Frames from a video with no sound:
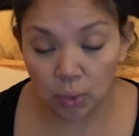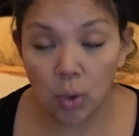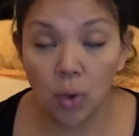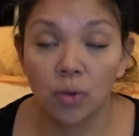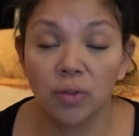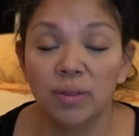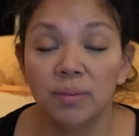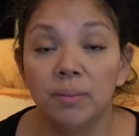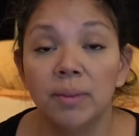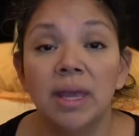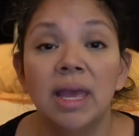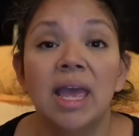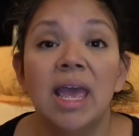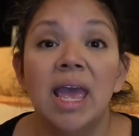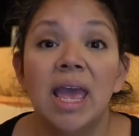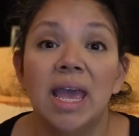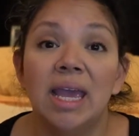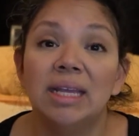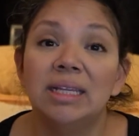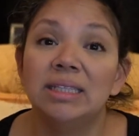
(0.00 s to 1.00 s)
all of them
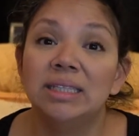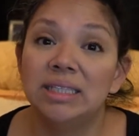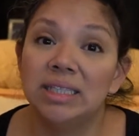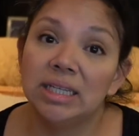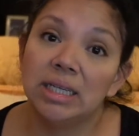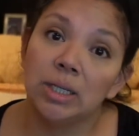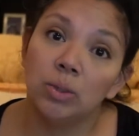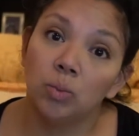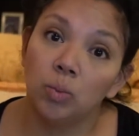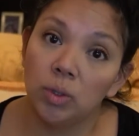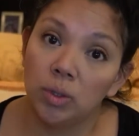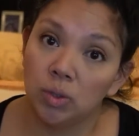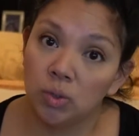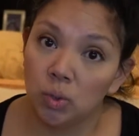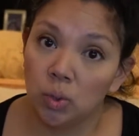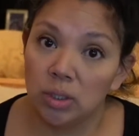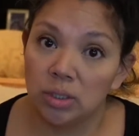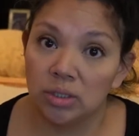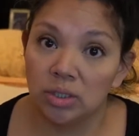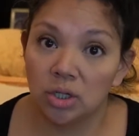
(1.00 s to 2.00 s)
and see which
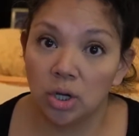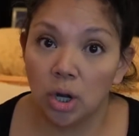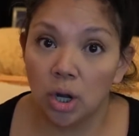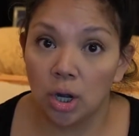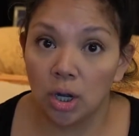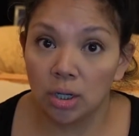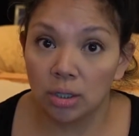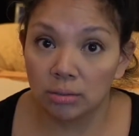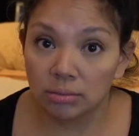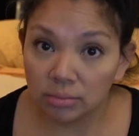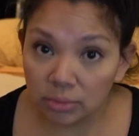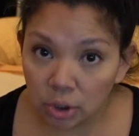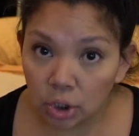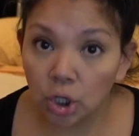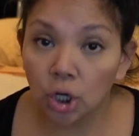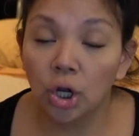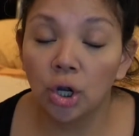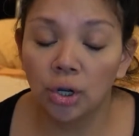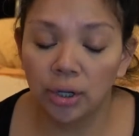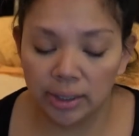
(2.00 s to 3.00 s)
ones are
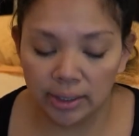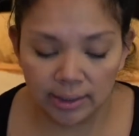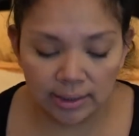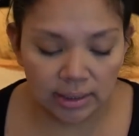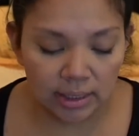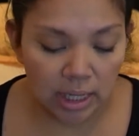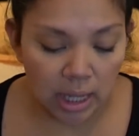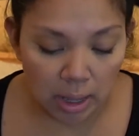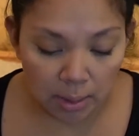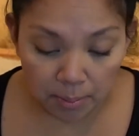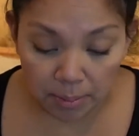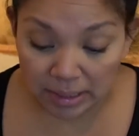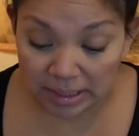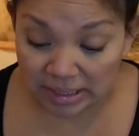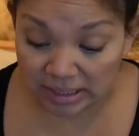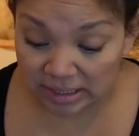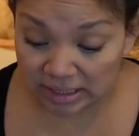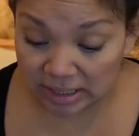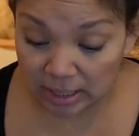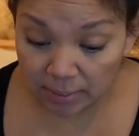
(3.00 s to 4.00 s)
current.
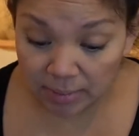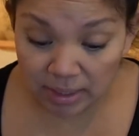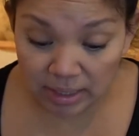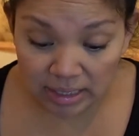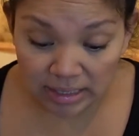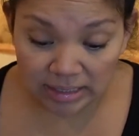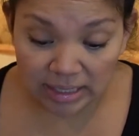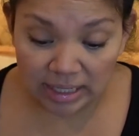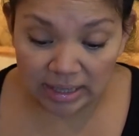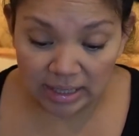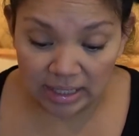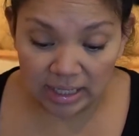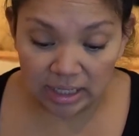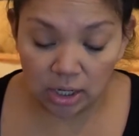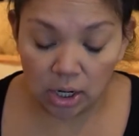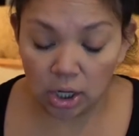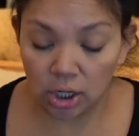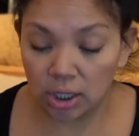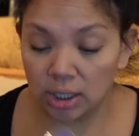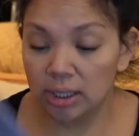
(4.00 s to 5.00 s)
But some of these I
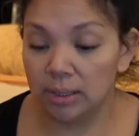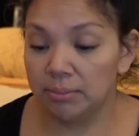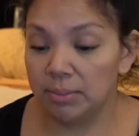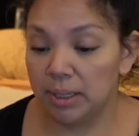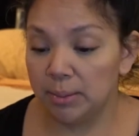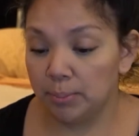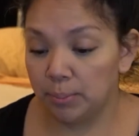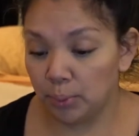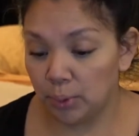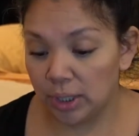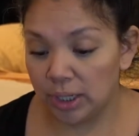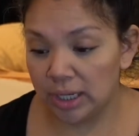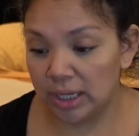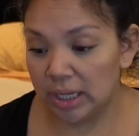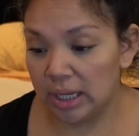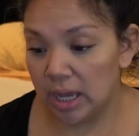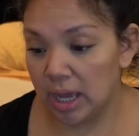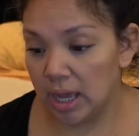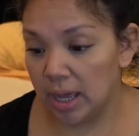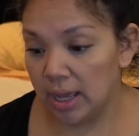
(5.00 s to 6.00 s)
think are going to be
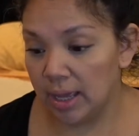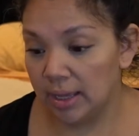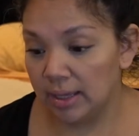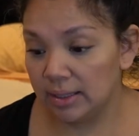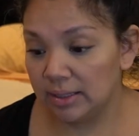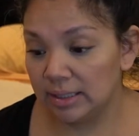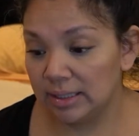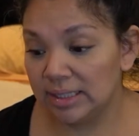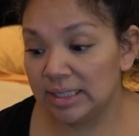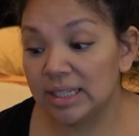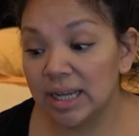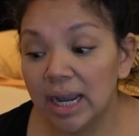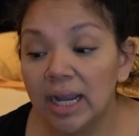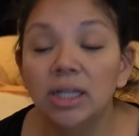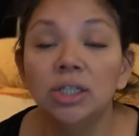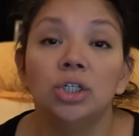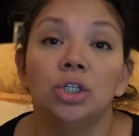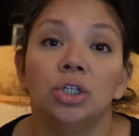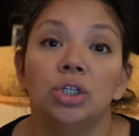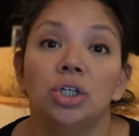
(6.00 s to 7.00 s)
pretty
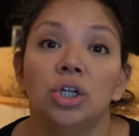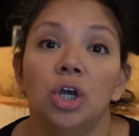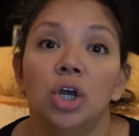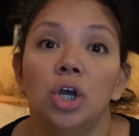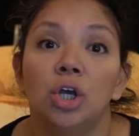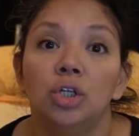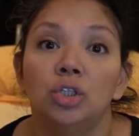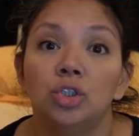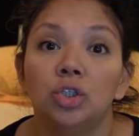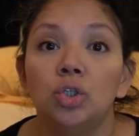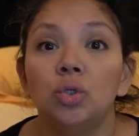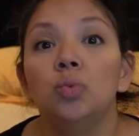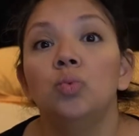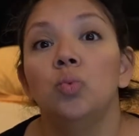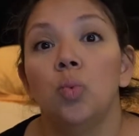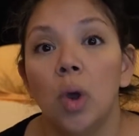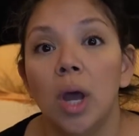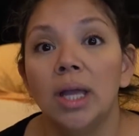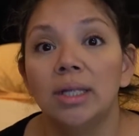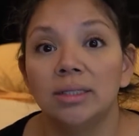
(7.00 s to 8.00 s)
standard to
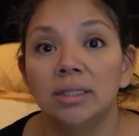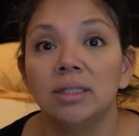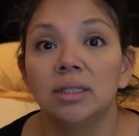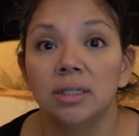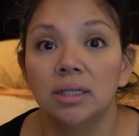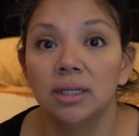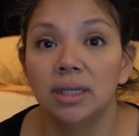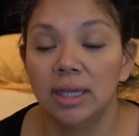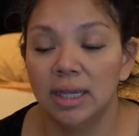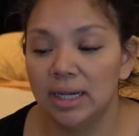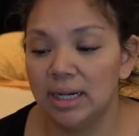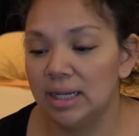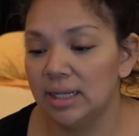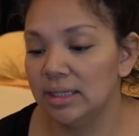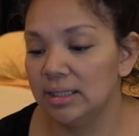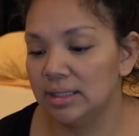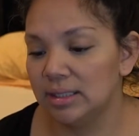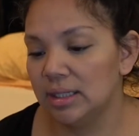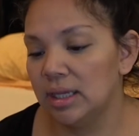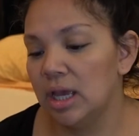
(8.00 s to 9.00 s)
what it
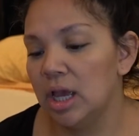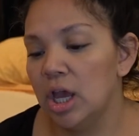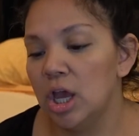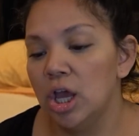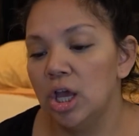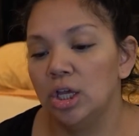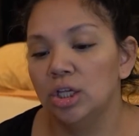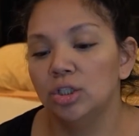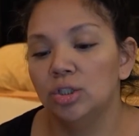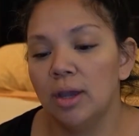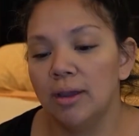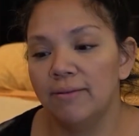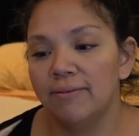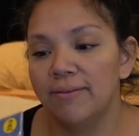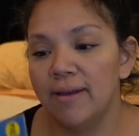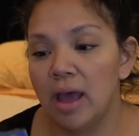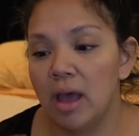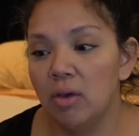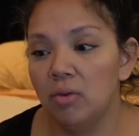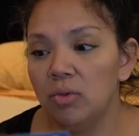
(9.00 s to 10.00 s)
is. So I
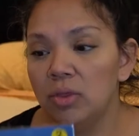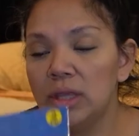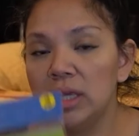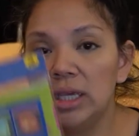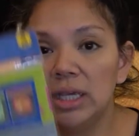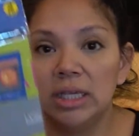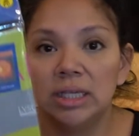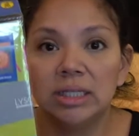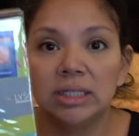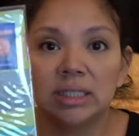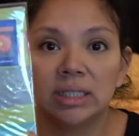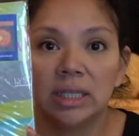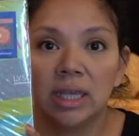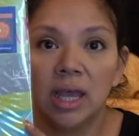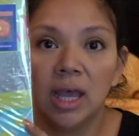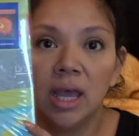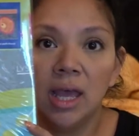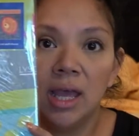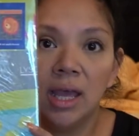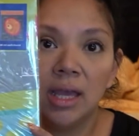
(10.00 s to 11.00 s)
found these
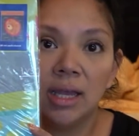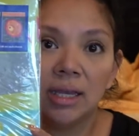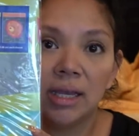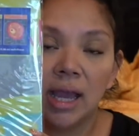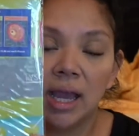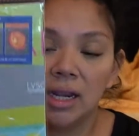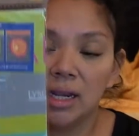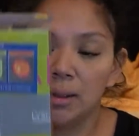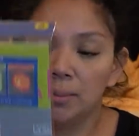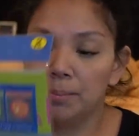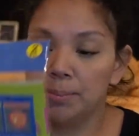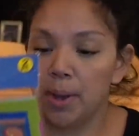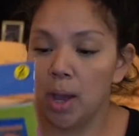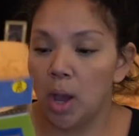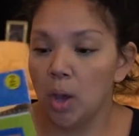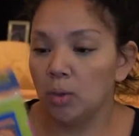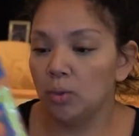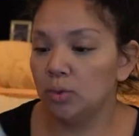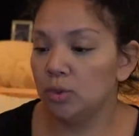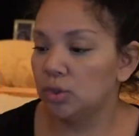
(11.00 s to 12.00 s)
kind of
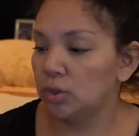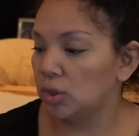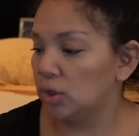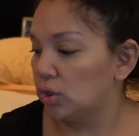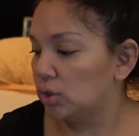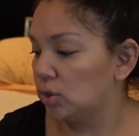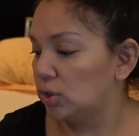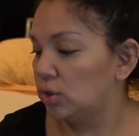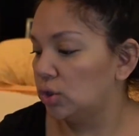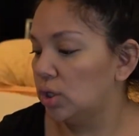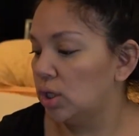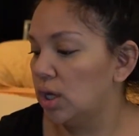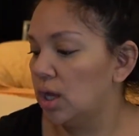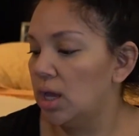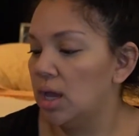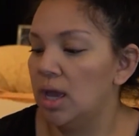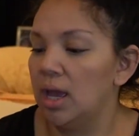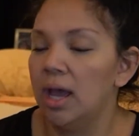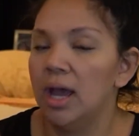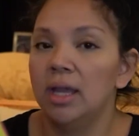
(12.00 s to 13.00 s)
posters.
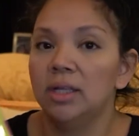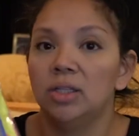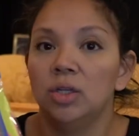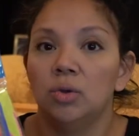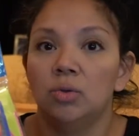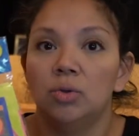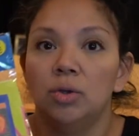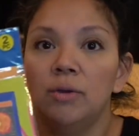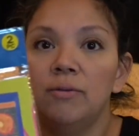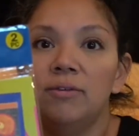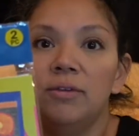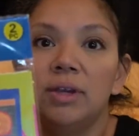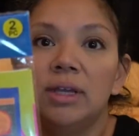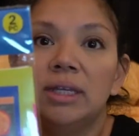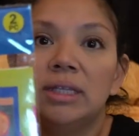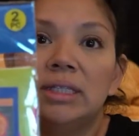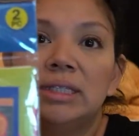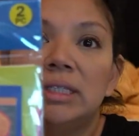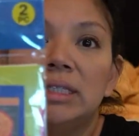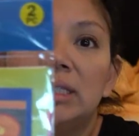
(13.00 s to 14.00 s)
I don't know if you
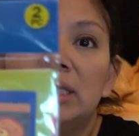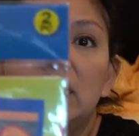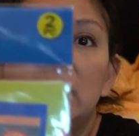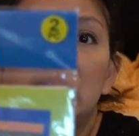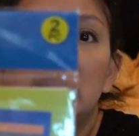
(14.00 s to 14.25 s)
can see